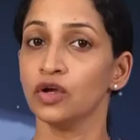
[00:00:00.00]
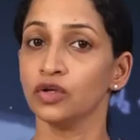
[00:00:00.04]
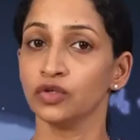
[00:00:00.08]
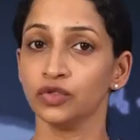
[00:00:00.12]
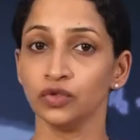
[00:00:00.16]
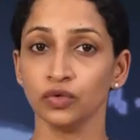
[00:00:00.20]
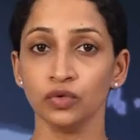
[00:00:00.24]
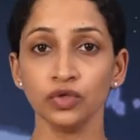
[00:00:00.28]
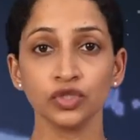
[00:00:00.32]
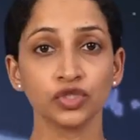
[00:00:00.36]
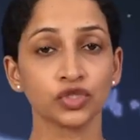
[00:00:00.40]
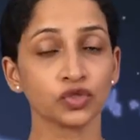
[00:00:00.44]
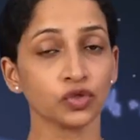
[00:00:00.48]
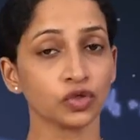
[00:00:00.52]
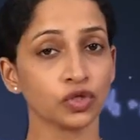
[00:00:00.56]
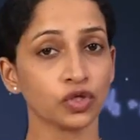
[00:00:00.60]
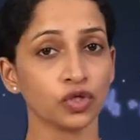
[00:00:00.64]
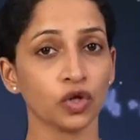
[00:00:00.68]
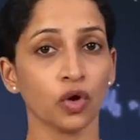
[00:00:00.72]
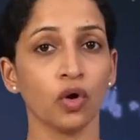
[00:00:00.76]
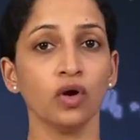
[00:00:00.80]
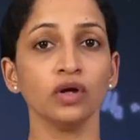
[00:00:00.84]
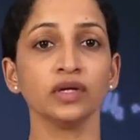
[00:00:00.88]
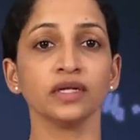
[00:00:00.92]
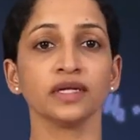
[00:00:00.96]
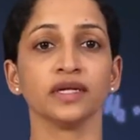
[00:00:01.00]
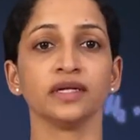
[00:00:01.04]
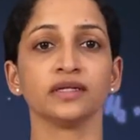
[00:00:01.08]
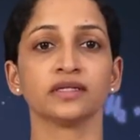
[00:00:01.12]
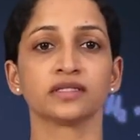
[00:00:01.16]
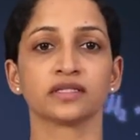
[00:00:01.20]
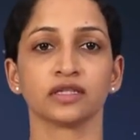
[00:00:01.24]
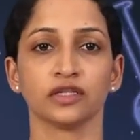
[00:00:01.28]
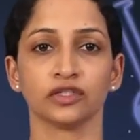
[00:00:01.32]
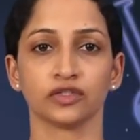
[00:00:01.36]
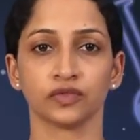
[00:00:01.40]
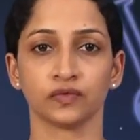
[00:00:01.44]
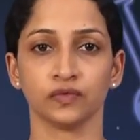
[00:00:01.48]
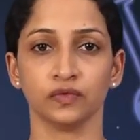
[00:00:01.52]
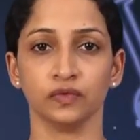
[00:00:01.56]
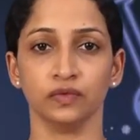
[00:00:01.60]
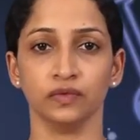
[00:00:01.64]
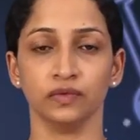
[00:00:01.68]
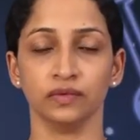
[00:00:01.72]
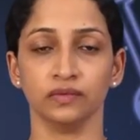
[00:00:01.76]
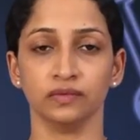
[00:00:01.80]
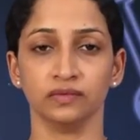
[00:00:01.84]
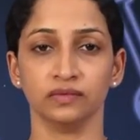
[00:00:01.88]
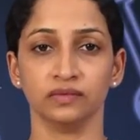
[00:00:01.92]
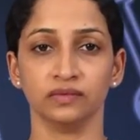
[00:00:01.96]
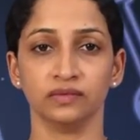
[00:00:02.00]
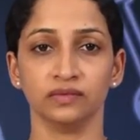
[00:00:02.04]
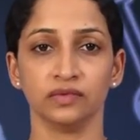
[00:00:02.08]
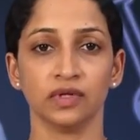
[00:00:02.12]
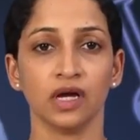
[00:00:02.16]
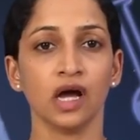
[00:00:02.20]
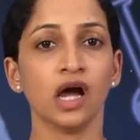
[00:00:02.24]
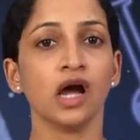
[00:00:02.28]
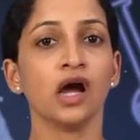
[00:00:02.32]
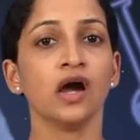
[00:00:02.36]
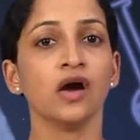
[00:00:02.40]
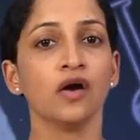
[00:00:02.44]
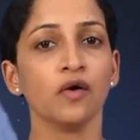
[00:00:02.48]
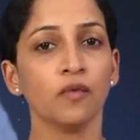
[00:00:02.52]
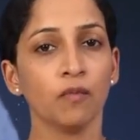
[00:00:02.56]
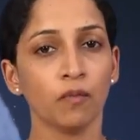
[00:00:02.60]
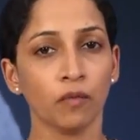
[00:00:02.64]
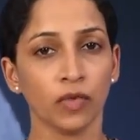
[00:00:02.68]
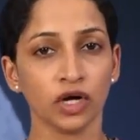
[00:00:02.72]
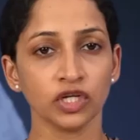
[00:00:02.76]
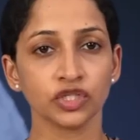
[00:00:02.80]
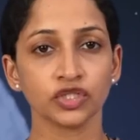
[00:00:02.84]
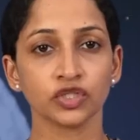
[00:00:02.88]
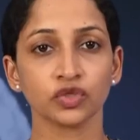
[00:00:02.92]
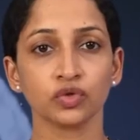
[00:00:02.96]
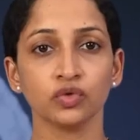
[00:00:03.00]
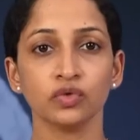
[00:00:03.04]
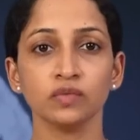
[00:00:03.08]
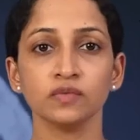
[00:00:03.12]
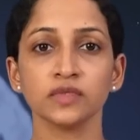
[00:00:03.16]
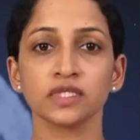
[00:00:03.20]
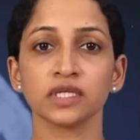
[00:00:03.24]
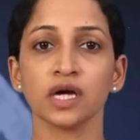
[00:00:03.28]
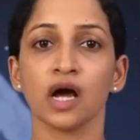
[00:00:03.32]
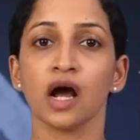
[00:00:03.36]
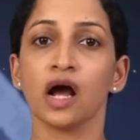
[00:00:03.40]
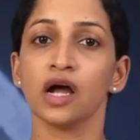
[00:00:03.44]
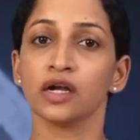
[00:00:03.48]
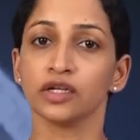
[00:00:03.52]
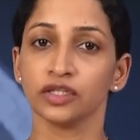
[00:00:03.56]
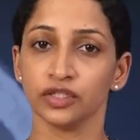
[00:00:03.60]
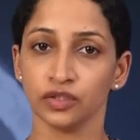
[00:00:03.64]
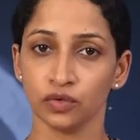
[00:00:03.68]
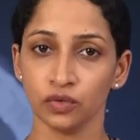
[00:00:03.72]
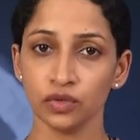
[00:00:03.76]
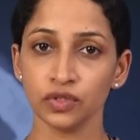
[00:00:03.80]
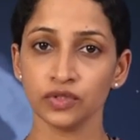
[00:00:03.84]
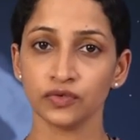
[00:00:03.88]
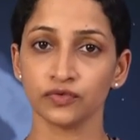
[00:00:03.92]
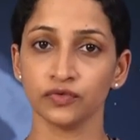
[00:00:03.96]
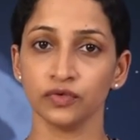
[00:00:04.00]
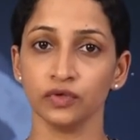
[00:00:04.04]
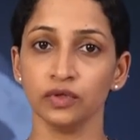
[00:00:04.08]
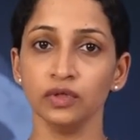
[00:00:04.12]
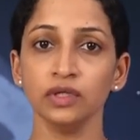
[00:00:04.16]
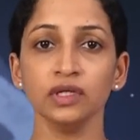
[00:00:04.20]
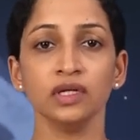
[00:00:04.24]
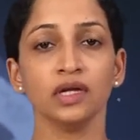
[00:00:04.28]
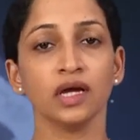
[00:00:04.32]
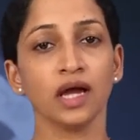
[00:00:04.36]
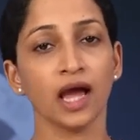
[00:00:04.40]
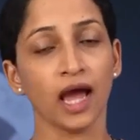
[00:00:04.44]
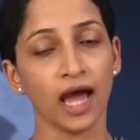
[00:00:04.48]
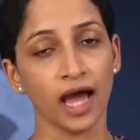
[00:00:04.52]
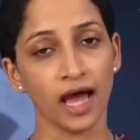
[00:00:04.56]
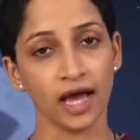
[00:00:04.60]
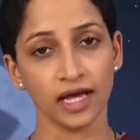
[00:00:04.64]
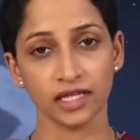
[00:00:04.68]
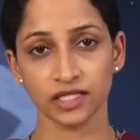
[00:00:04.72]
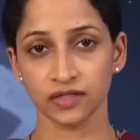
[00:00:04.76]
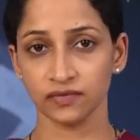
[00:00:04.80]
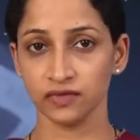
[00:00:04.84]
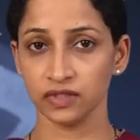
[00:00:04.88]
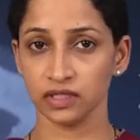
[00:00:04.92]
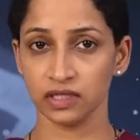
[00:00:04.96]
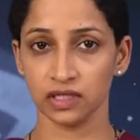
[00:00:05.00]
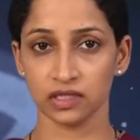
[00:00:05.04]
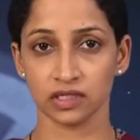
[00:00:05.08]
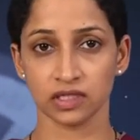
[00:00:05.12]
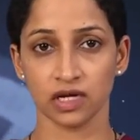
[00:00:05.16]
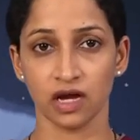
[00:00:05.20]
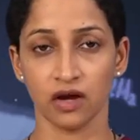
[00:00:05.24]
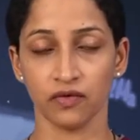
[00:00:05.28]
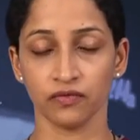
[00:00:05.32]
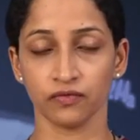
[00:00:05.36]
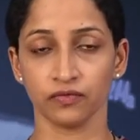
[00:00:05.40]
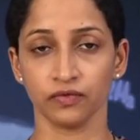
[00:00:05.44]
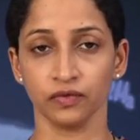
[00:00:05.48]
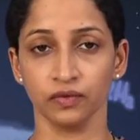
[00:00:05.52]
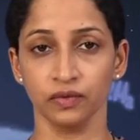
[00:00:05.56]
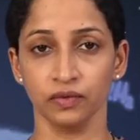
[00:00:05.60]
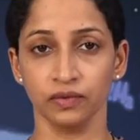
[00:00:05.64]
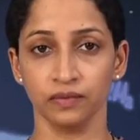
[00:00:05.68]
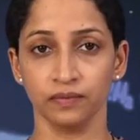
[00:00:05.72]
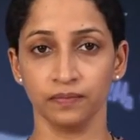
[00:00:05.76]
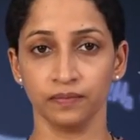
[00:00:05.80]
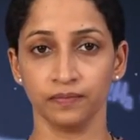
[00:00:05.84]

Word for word: You should not eat such food. Mushrooms are useful as well as harmful.